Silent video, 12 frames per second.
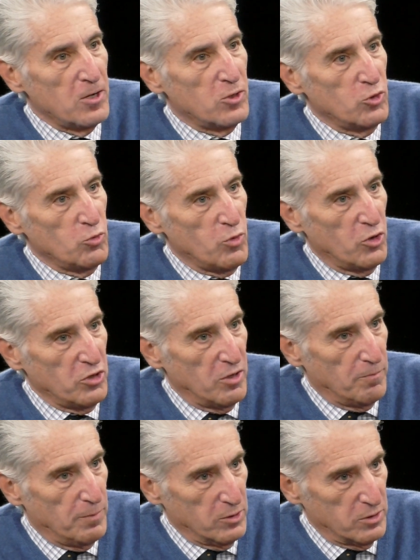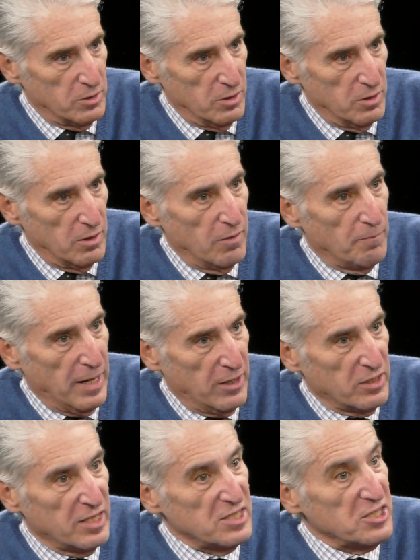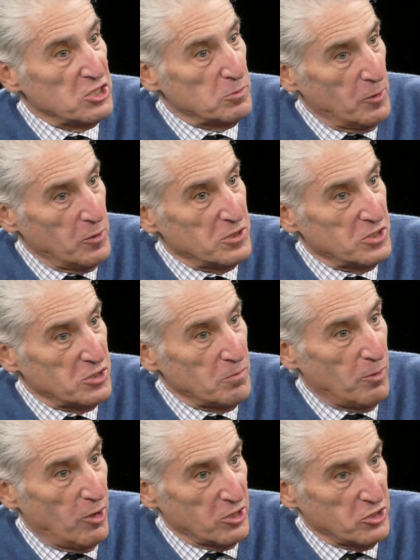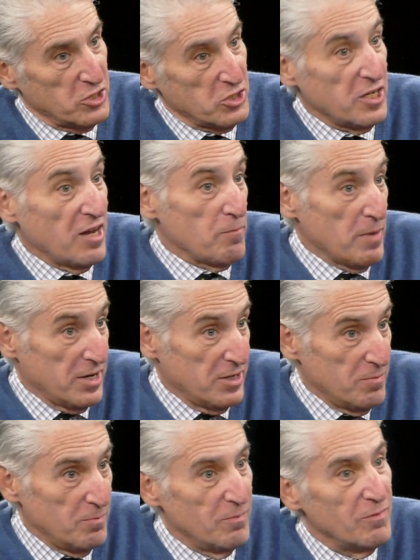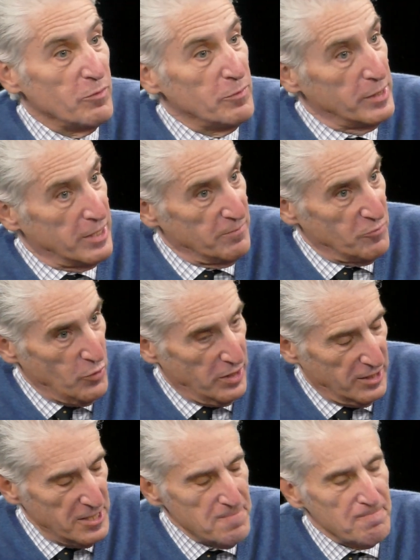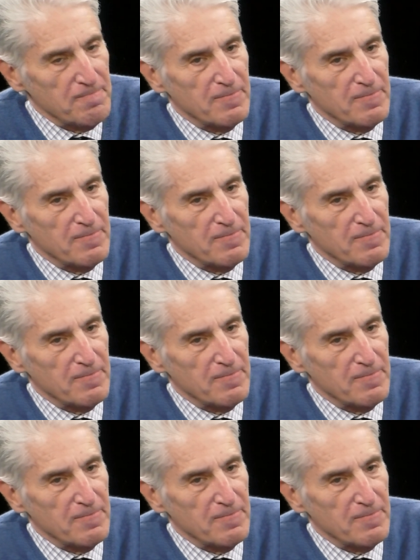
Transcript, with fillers: who wrote a book about his experiences in Parkchester, and I met him. We become friendly.